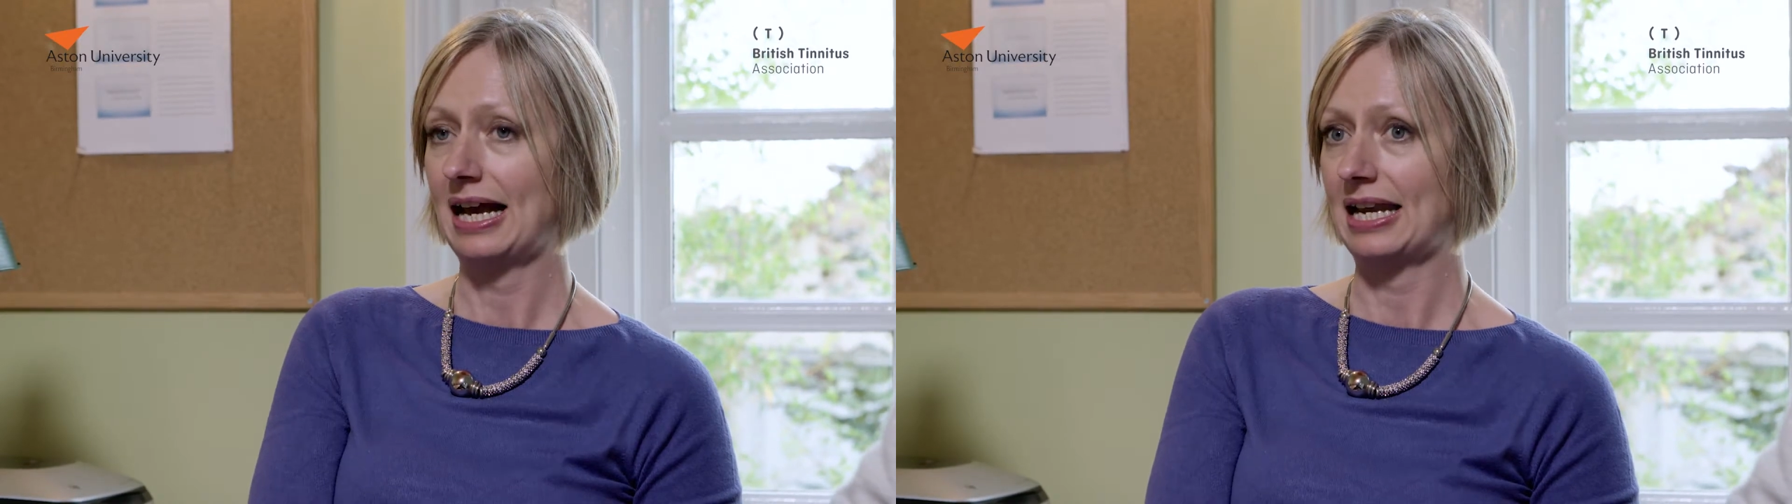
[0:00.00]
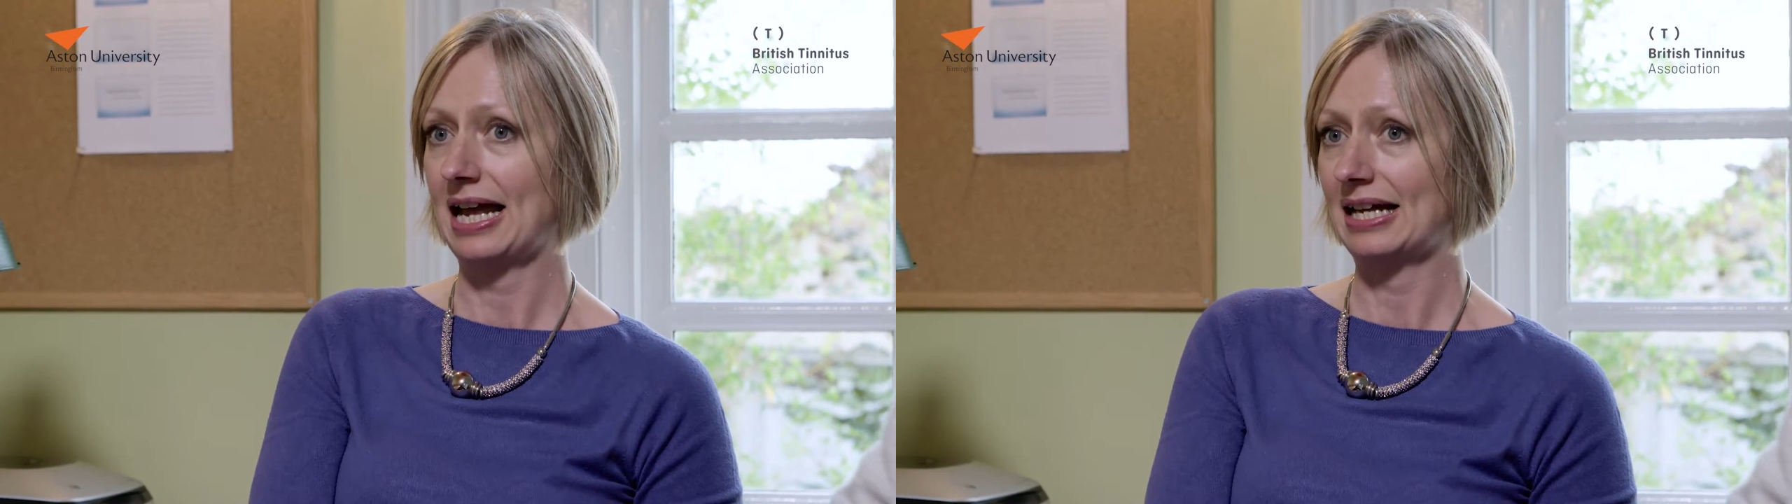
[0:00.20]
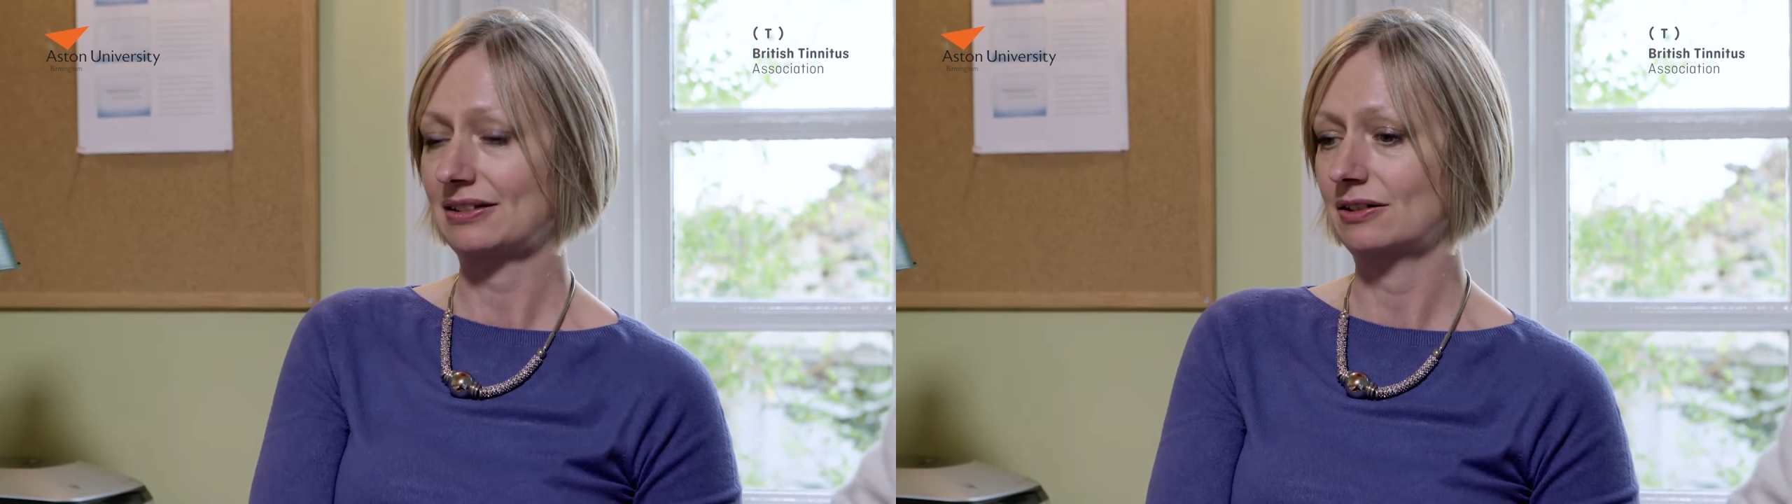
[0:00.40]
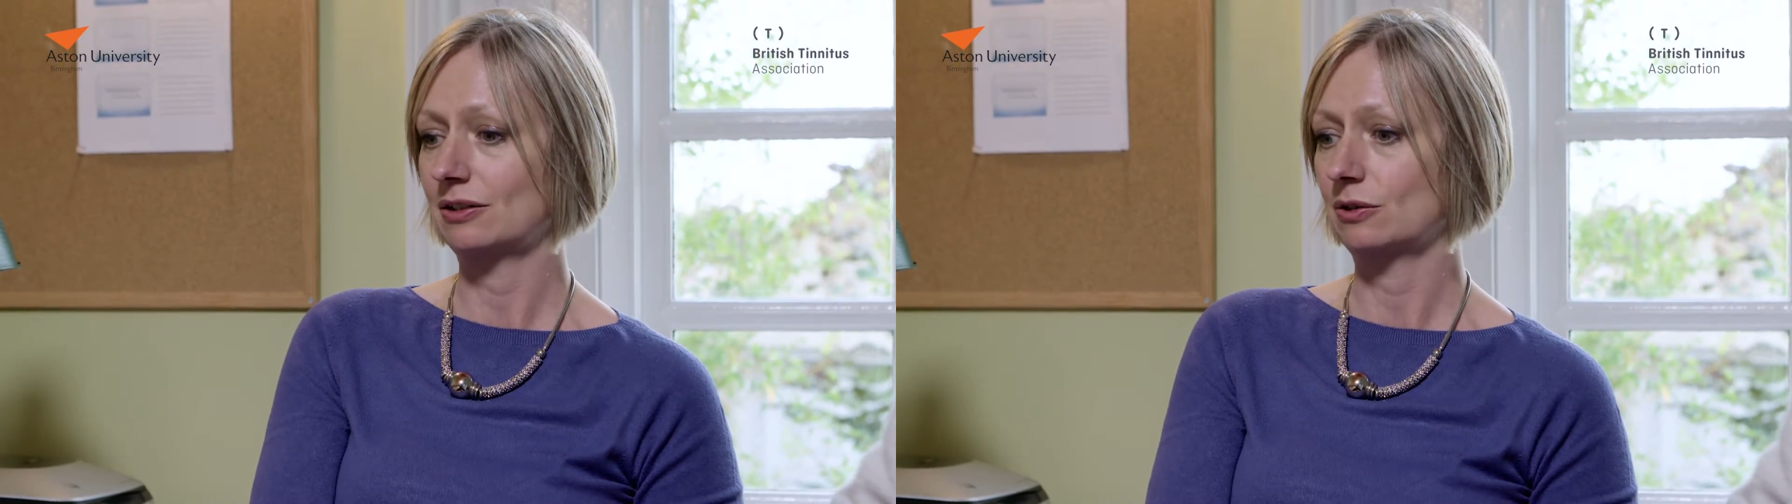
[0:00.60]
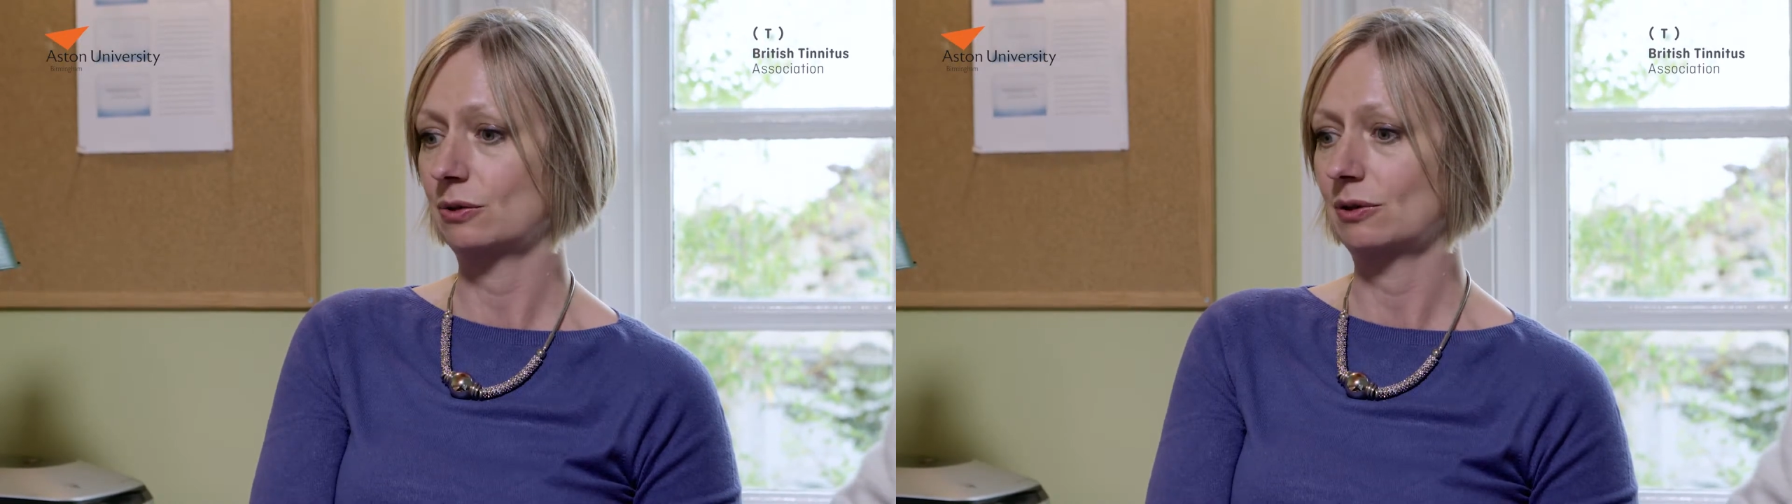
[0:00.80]
and hasn't
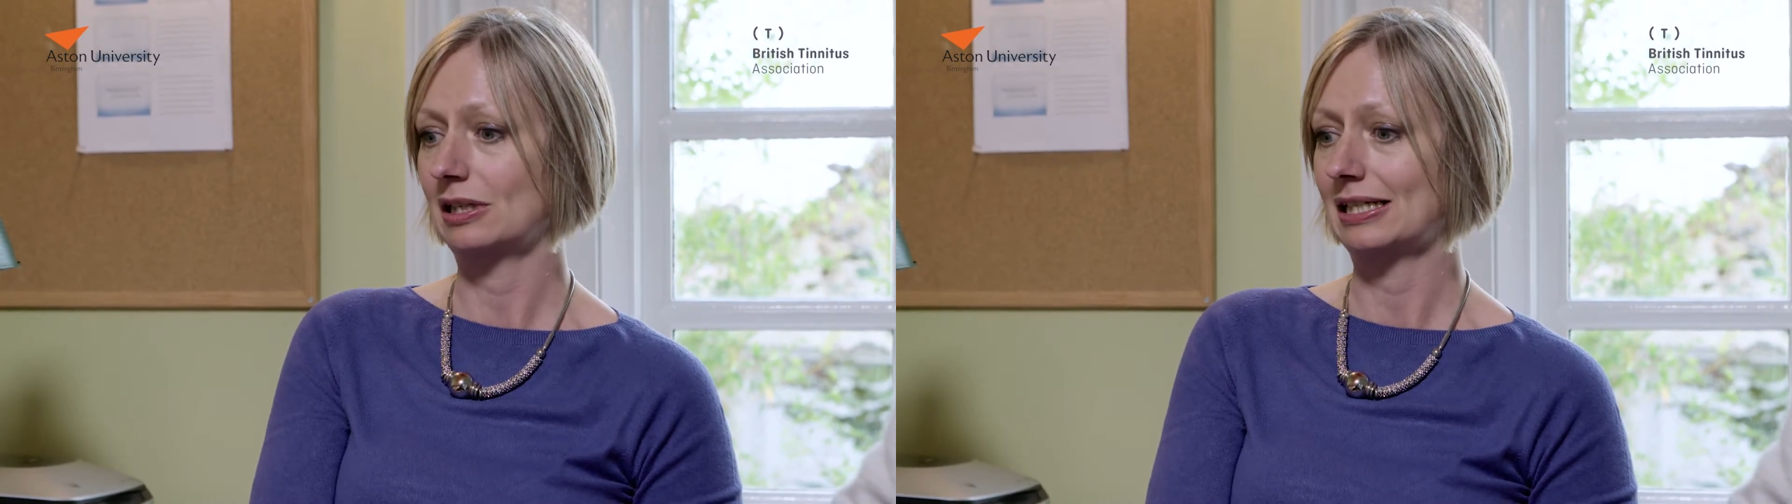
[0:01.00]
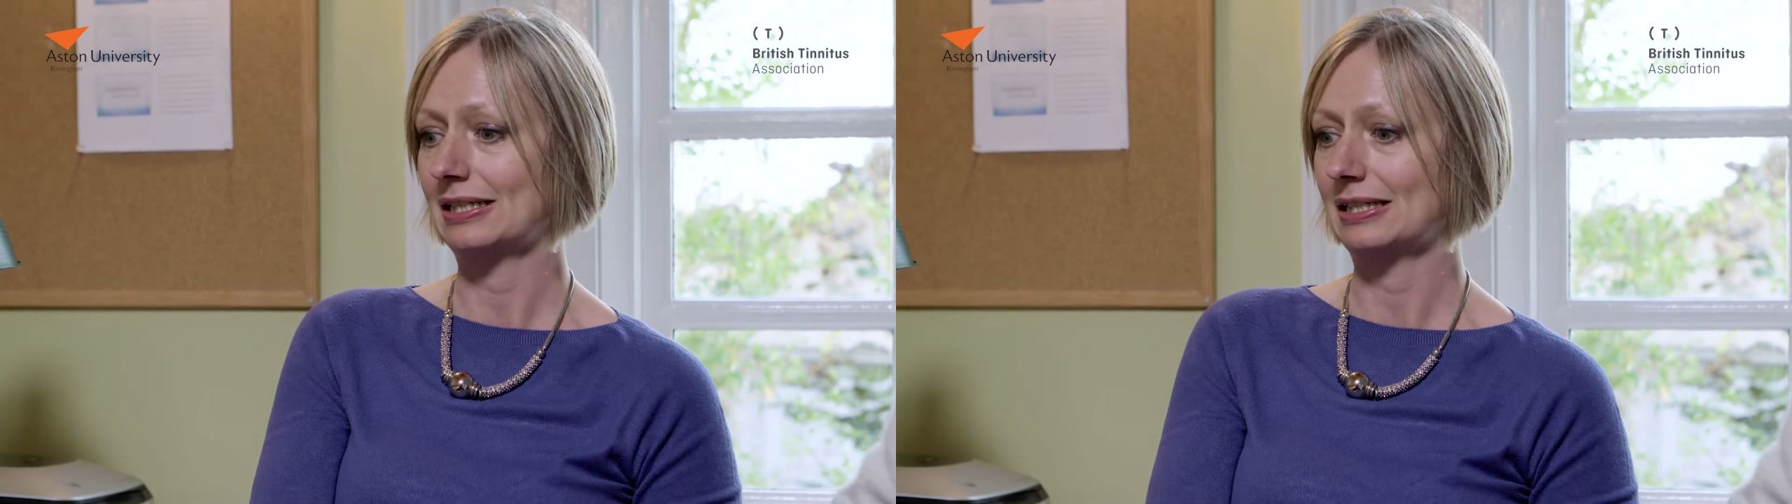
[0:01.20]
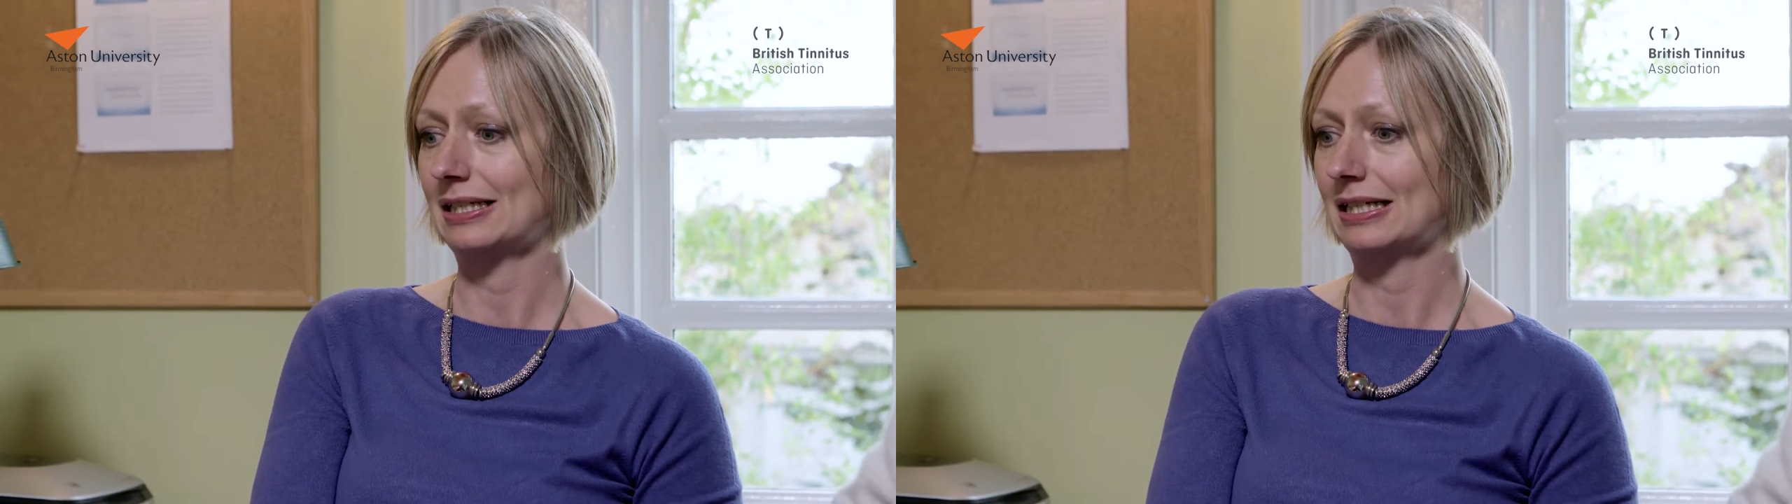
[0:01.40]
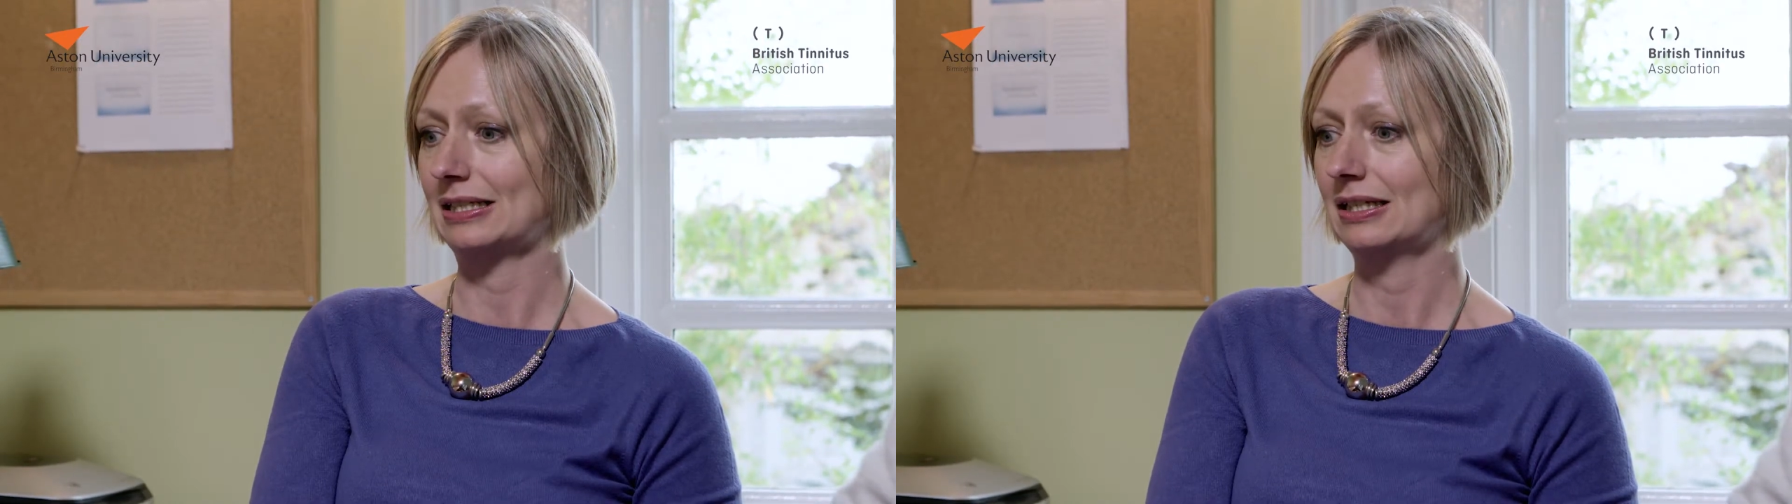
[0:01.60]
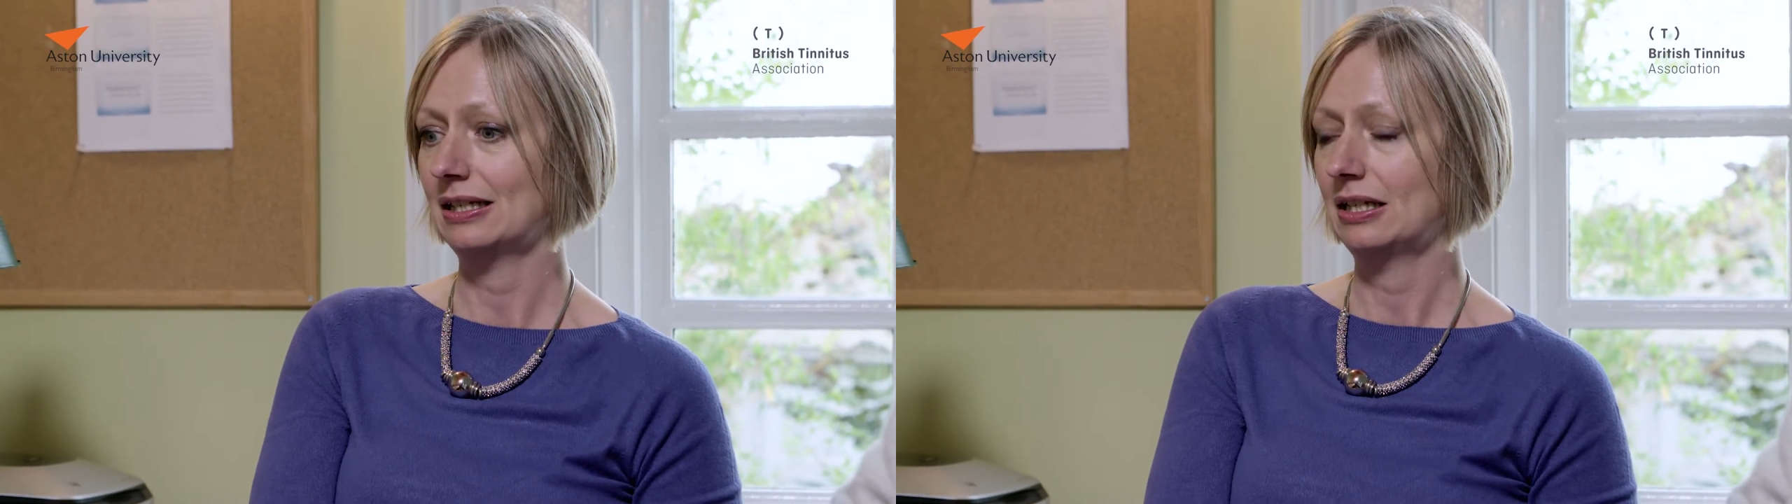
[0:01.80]
at all elicited